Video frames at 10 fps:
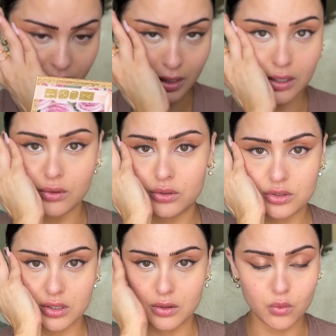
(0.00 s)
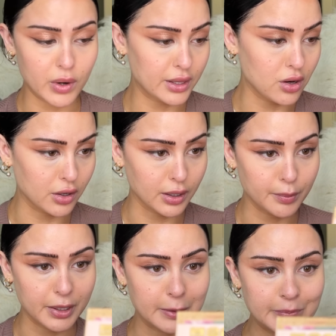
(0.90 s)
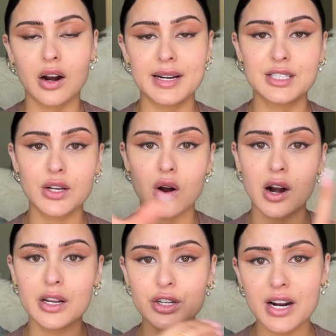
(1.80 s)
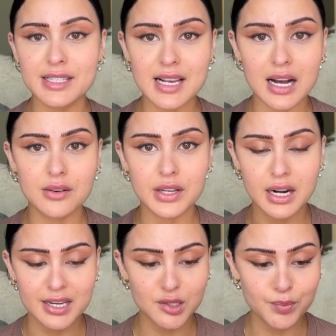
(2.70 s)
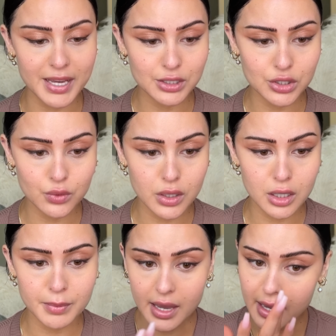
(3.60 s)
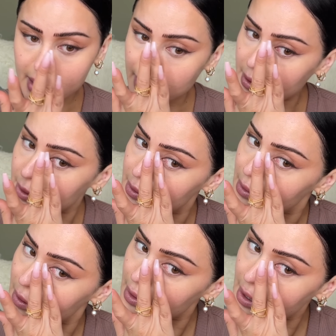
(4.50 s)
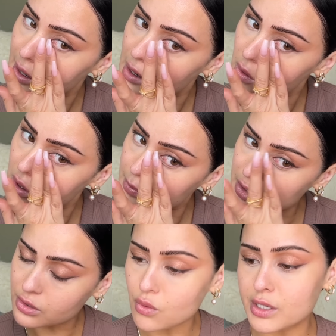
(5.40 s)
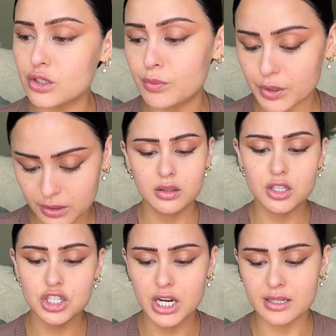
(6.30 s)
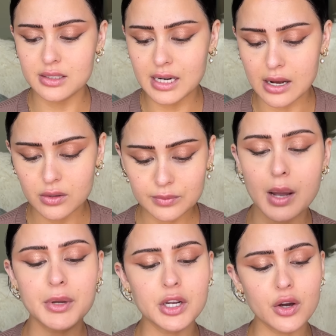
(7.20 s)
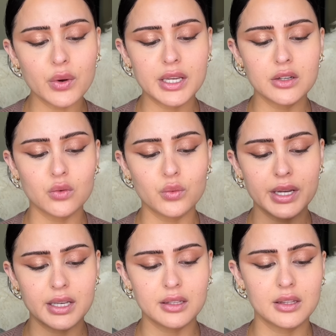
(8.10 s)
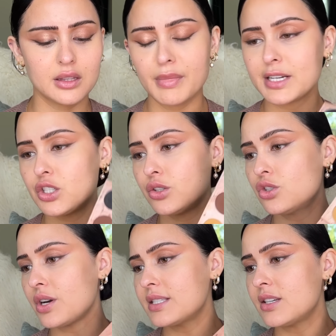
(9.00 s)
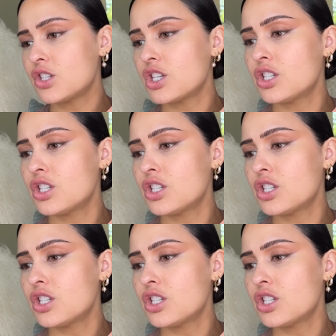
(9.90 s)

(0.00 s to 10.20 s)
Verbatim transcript: and I know there's like way longer, but all right. So our under eyes have a nice base to them. And now I'm just going to put the shades down. I'm going to go in with my two transition